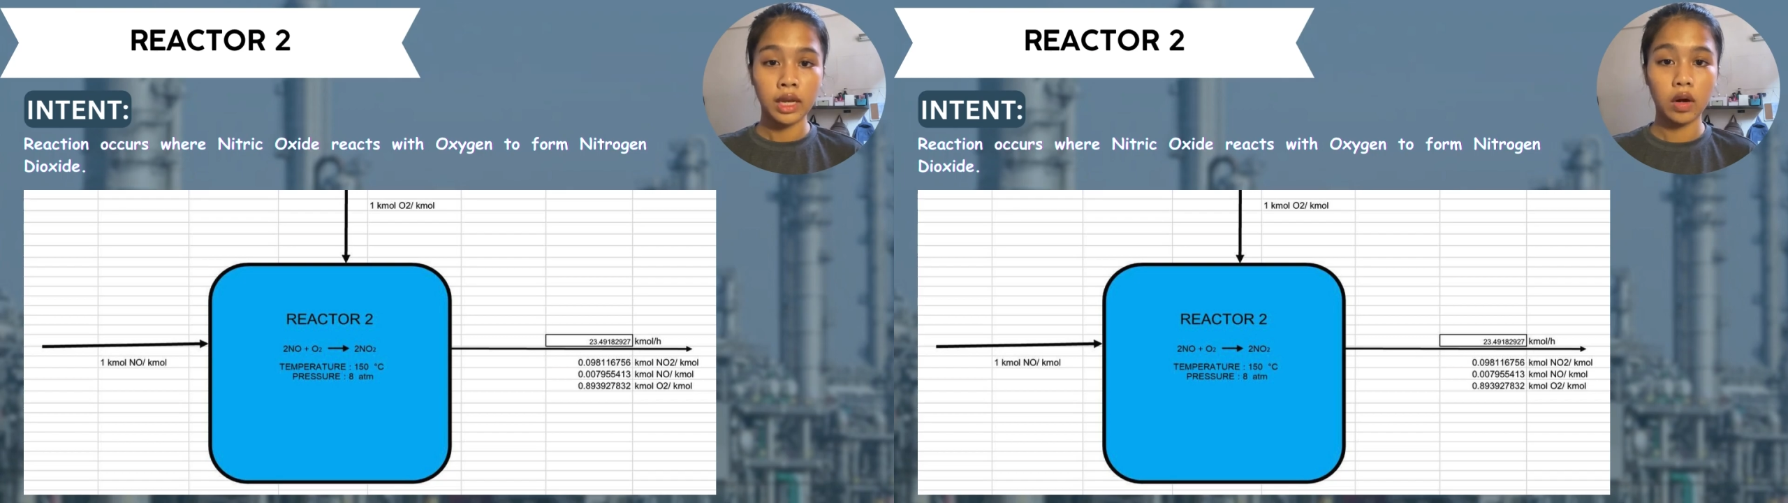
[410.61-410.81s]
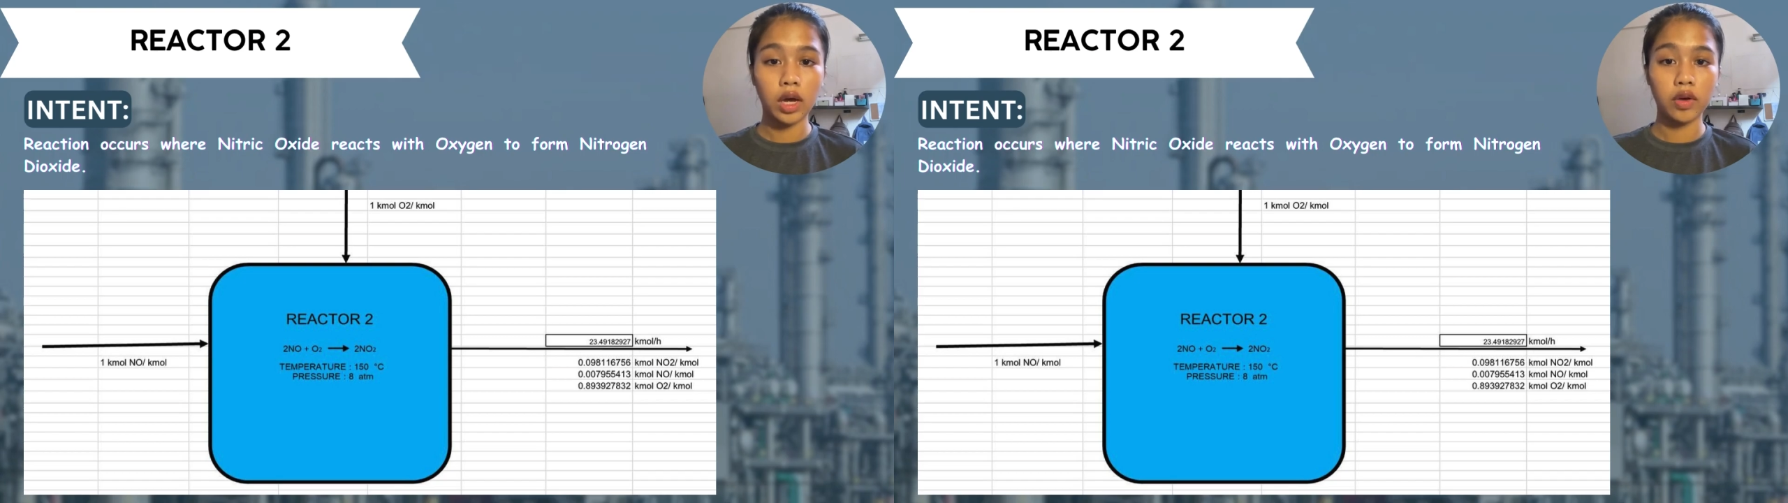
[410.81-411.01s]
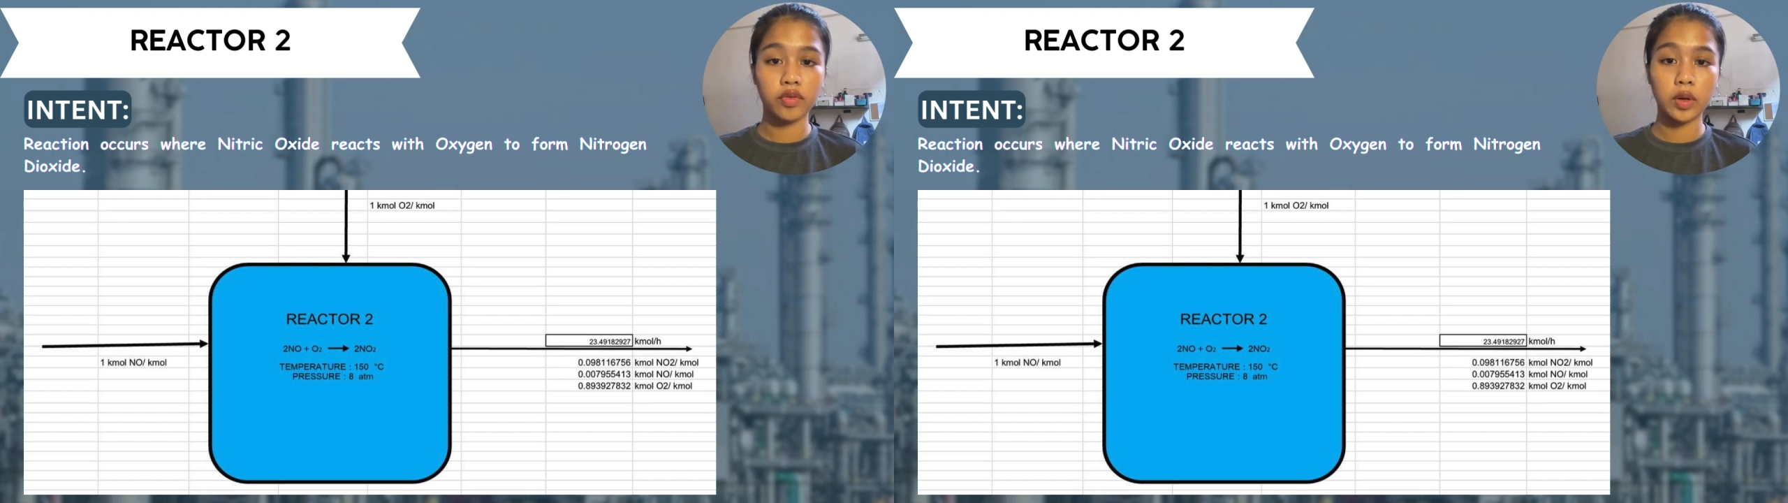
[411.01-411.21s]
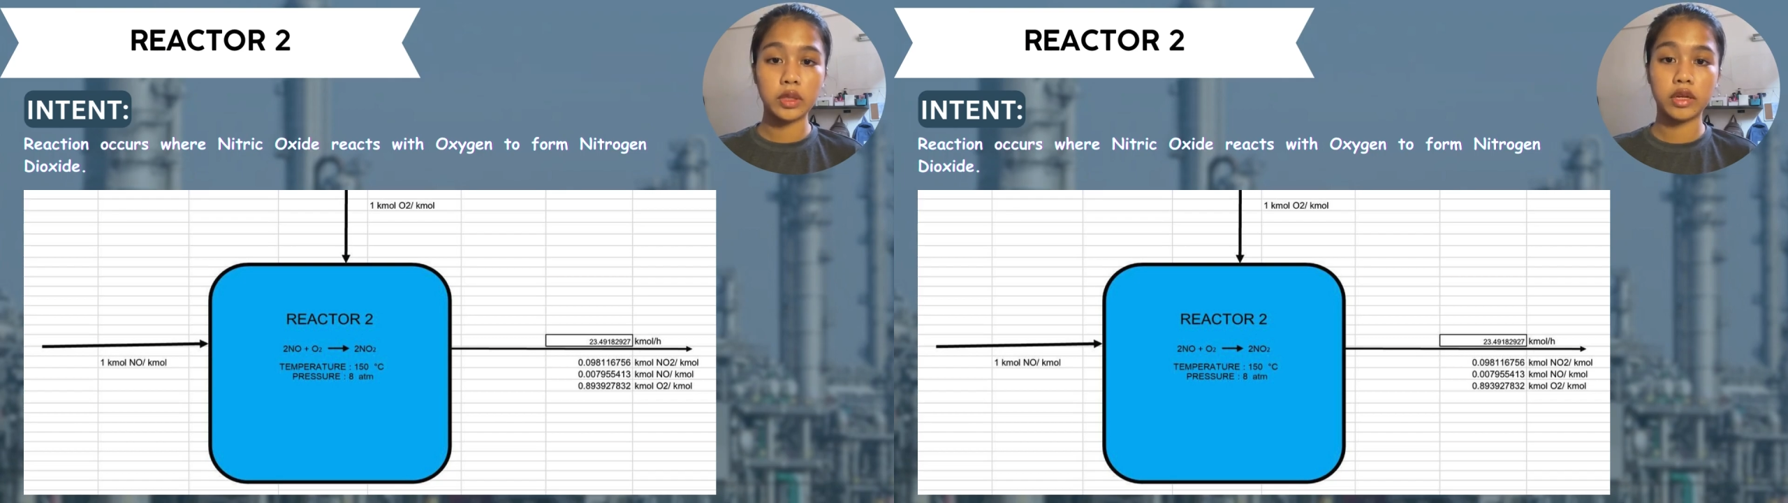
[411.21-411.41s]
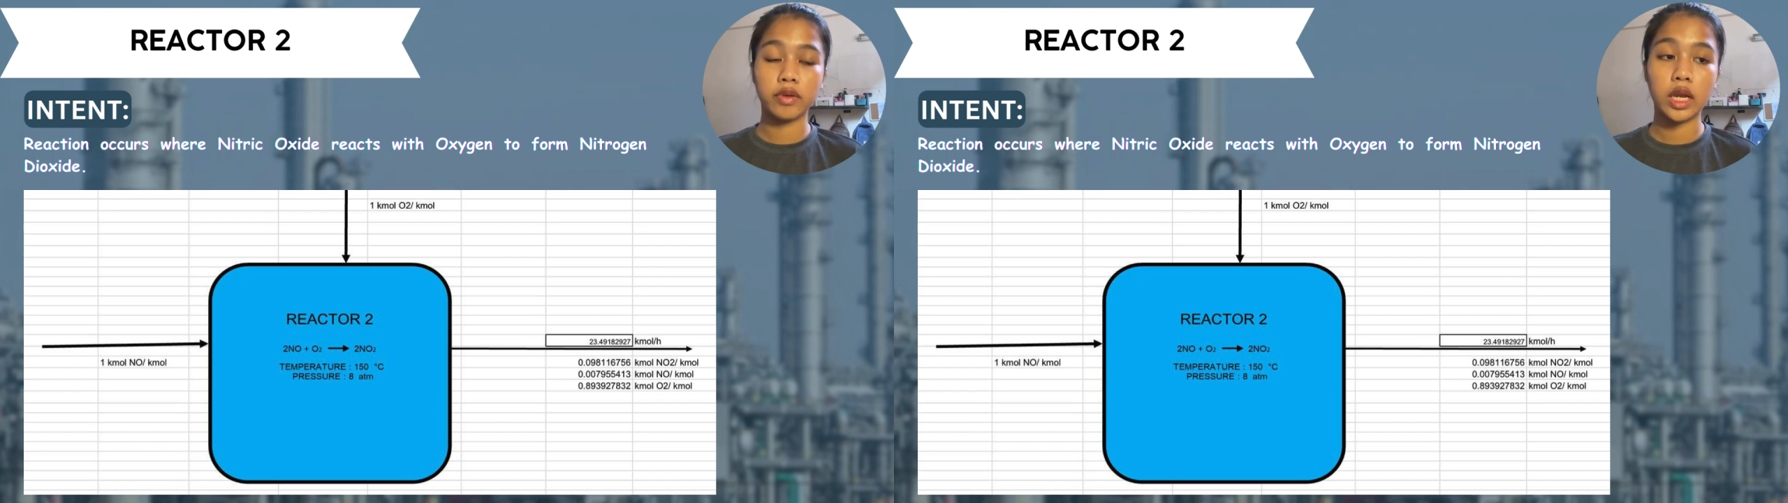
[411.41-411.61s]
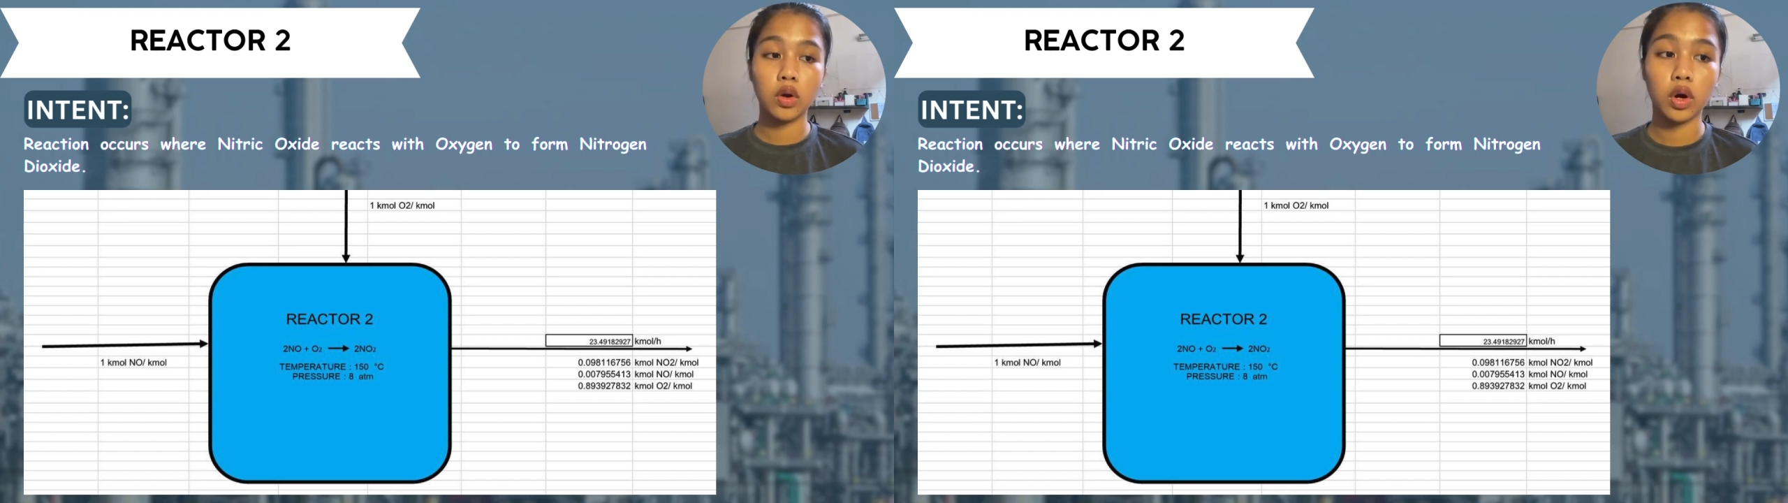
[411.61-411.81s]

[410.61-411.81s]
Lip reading: How I found the value